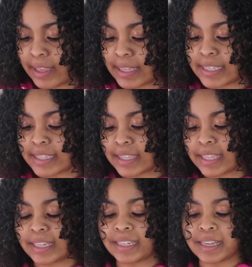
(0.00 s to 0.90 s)

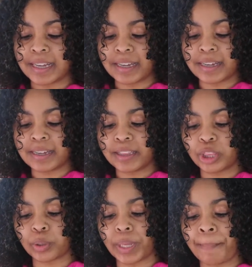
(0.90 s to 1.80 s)
Aesthetica
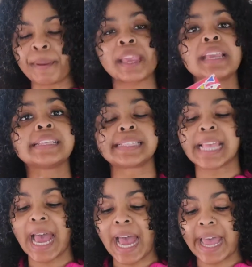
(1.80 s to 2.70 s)
3-piece
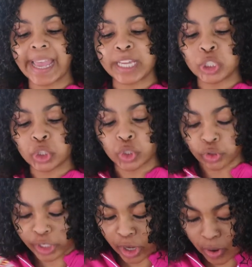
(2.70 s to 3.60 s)
eyes
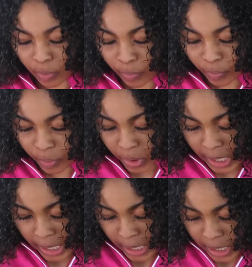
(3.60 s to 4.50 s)
trio.
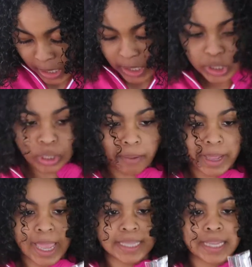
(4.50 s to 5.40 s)
So
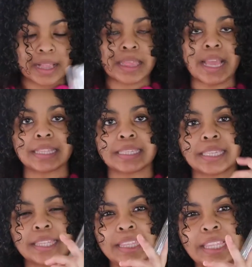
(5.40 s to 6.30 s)
I'm guessing that's
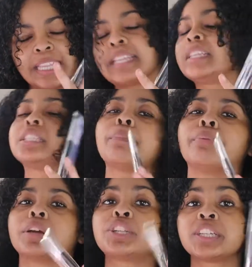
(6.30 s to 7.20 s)
these
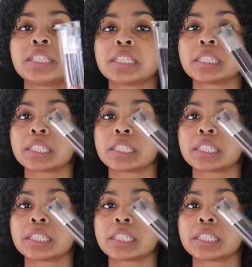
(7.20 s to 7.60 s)
brushes.